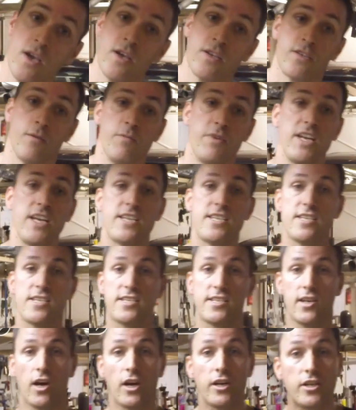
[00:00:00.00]
Some decent
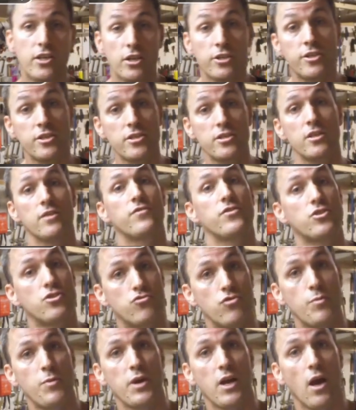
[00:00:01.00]
side cutters for
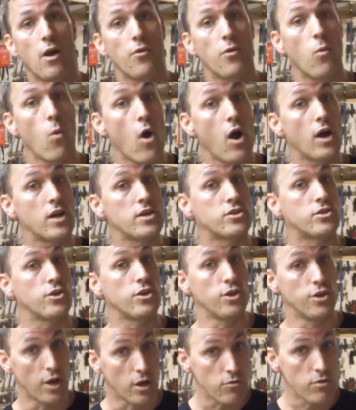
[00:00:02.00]
stripping out the wires that
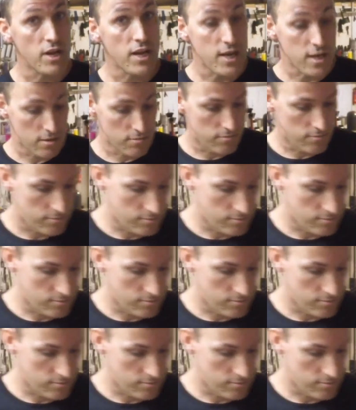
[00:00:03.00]
you don't need.